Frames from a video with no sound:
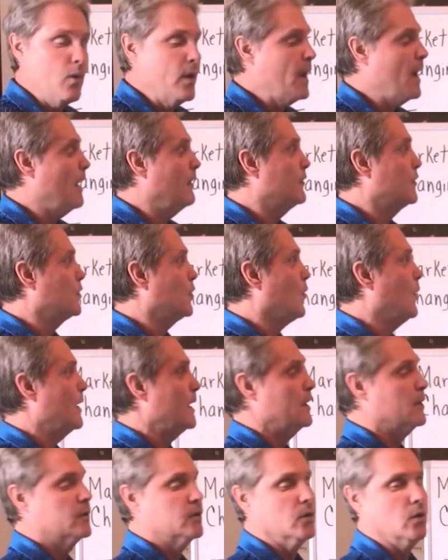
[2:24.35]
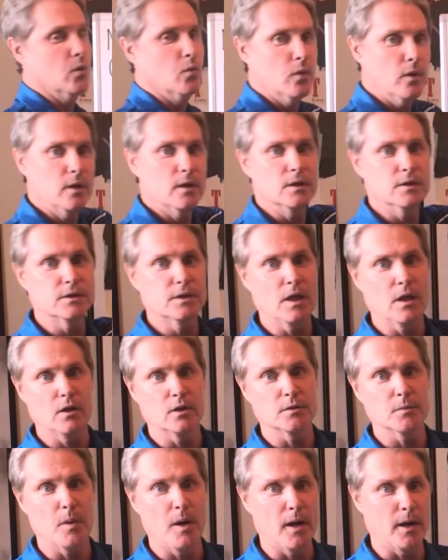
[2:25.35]
we have 22. We're in a
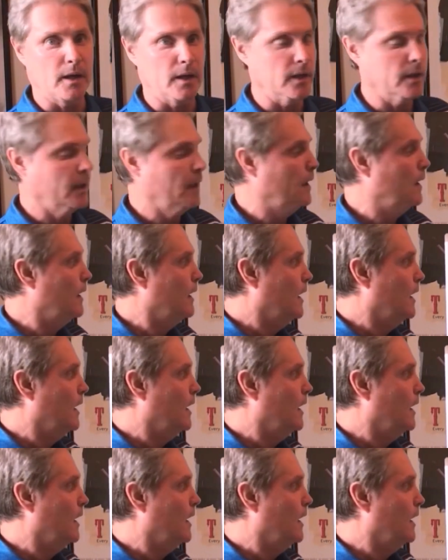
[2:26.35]
seller's market.